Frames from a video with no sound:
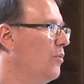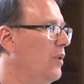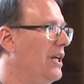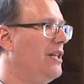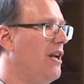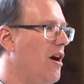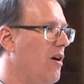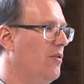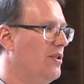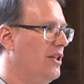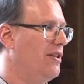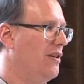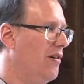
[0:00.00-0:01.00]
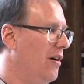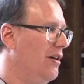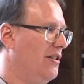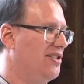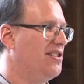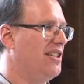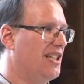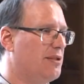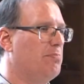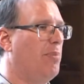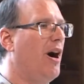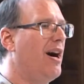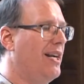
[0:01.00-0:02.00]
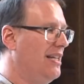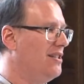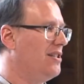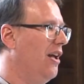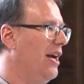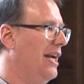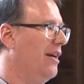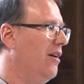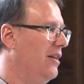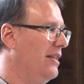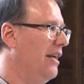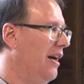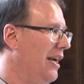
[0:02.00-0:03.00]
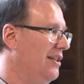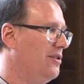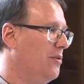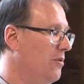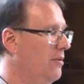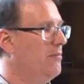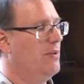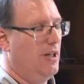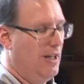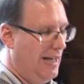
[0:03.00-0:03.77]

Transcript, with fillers: we know that there aren't six bodies lying on the ice or